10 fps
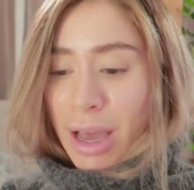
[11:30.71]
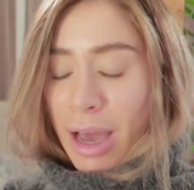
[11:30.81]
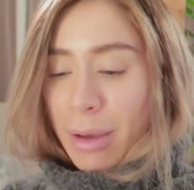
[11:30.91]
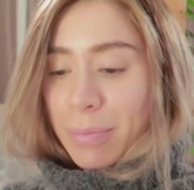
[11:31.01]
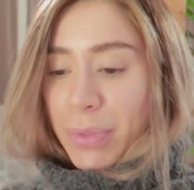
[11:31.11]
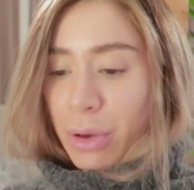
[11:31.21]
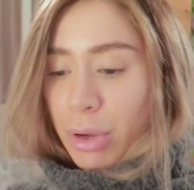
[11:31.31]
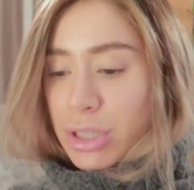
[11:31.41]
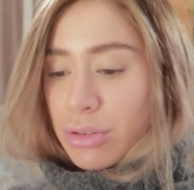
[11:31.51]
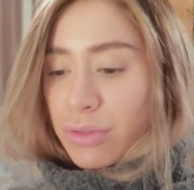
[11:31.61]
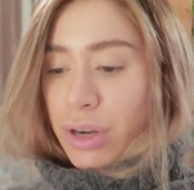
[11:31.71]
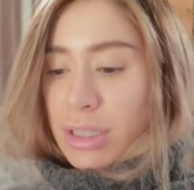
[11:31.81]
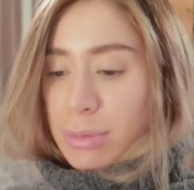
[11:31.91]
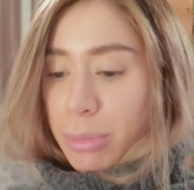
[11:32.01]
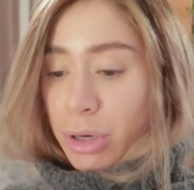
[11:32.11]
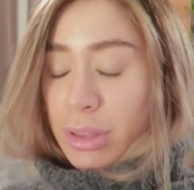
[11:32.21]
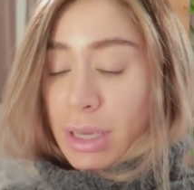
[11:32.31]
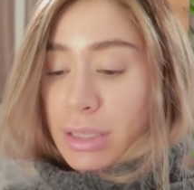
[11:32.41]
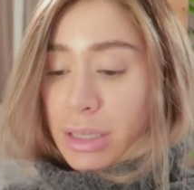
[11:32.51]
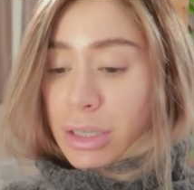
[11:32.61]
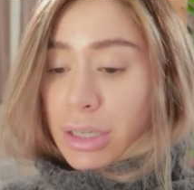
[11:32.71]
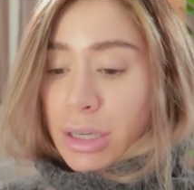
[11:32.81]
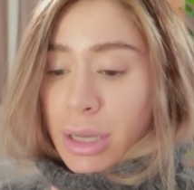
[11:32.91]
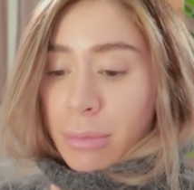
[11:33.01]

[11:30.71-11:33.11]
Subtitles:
I'm going to a friend's birthday dinner